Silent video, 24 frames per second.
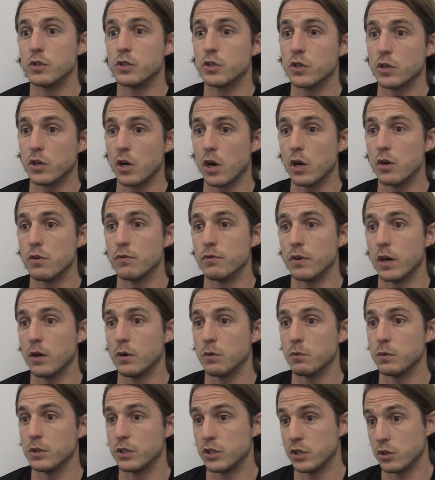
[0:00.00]
took over,
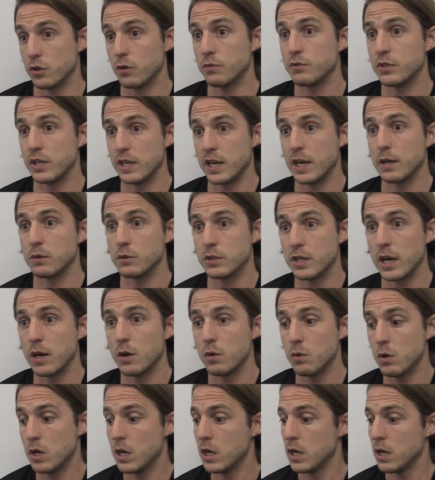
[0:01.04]
which is obviously now
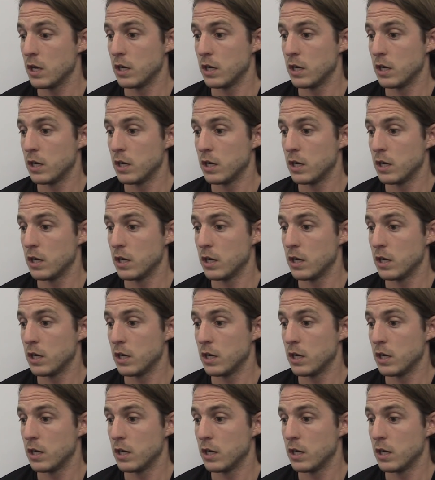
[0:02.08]
Dell,